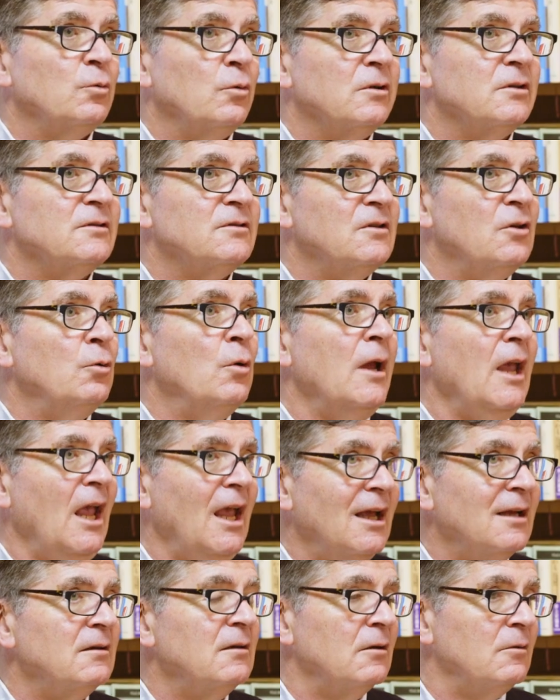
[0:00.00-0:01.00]
was you
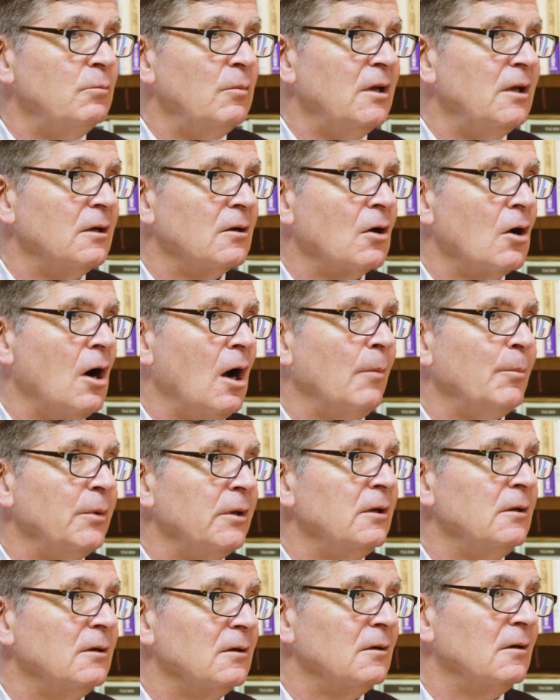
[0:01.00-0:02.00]
handed me a
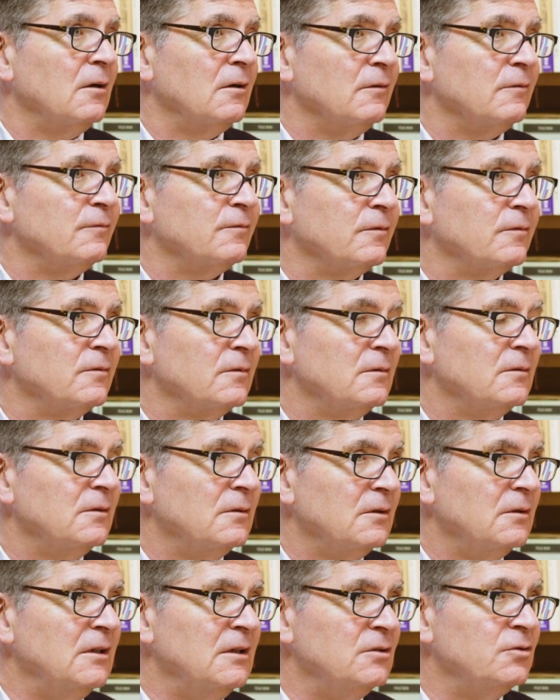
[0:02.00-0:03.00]
copy of
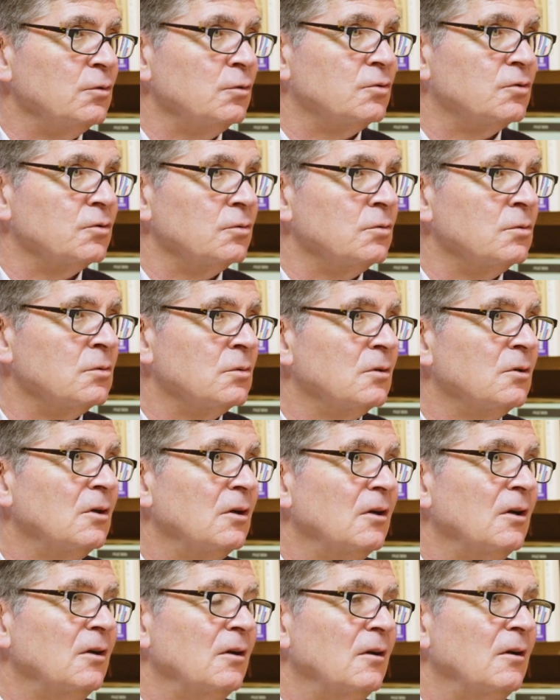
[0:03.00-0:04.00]
Izutsu,
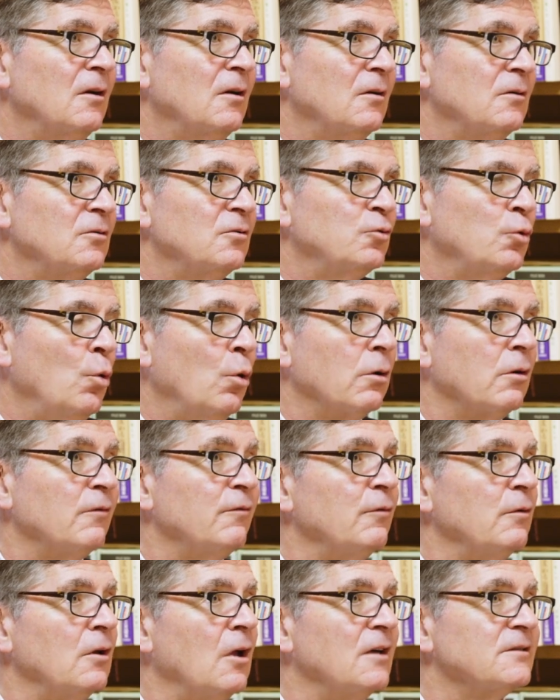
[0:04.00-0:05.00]
Toward a
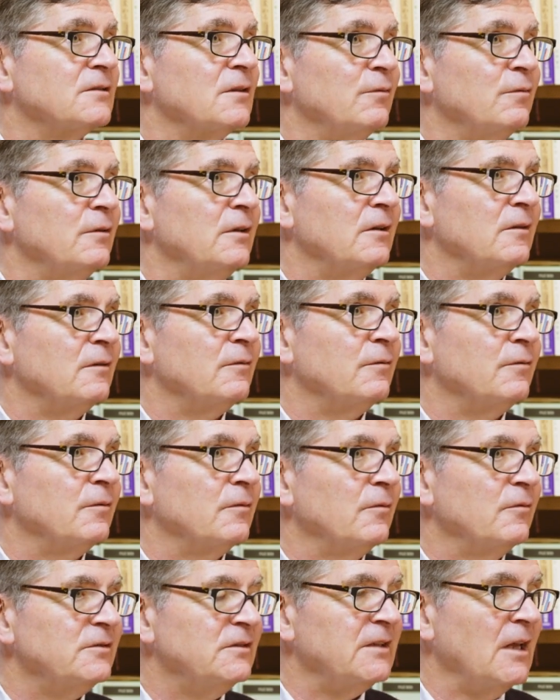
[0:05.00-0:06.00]
Philosophy of
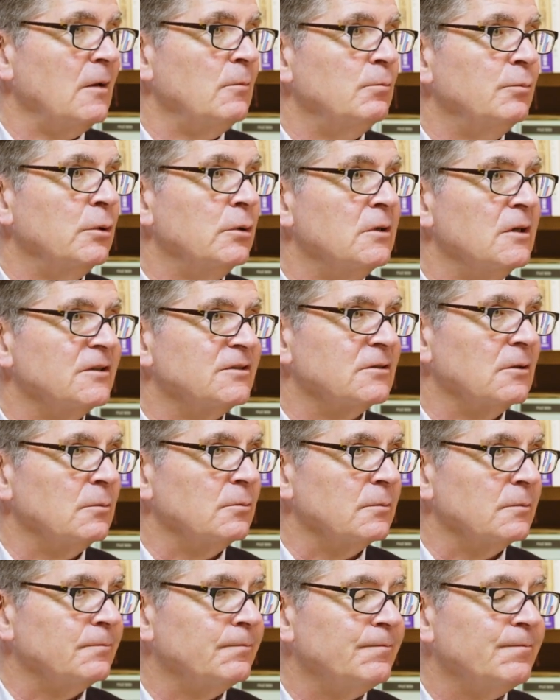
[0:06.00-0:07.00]
Zen
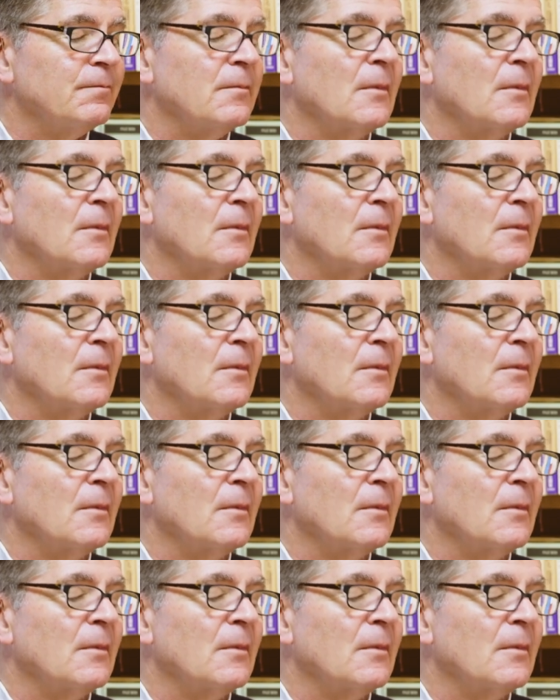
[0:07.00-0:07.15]
Buddhism.